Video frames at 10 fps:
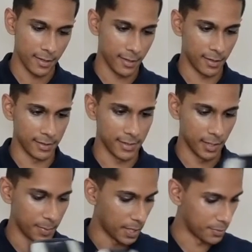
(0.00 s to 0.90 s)
I'll
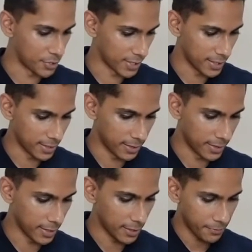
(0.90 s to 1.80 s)
slip them together
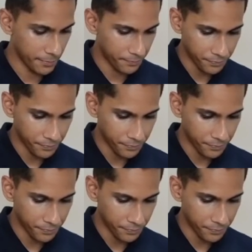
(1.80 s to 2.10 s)
again.